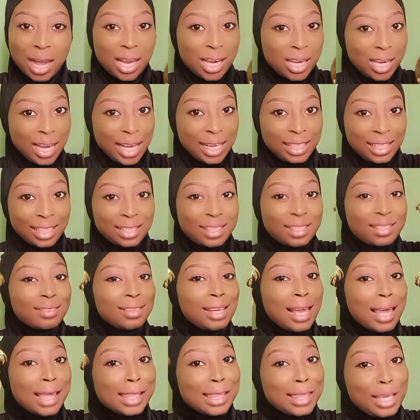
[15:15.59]
Ladies,
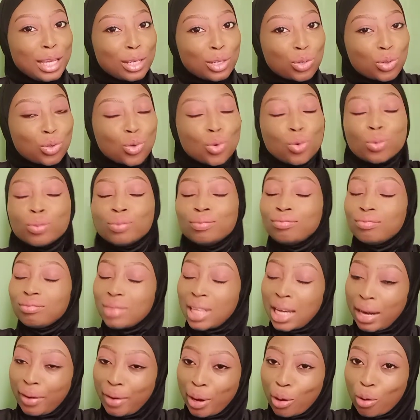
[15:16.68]
these two,
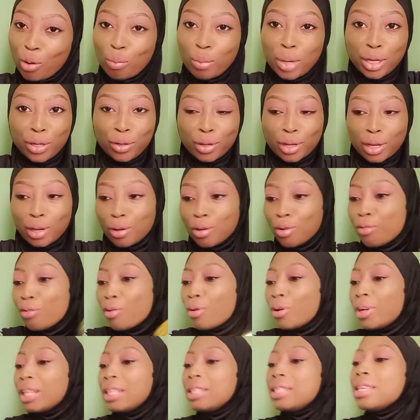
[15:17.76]
I recommend you can go for
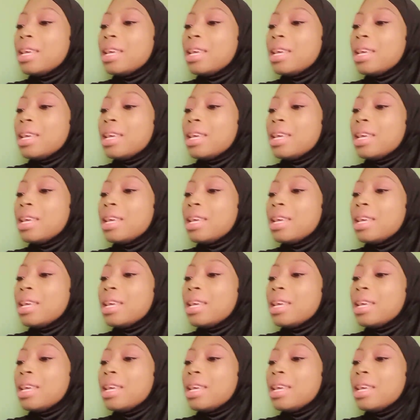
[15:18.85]
it.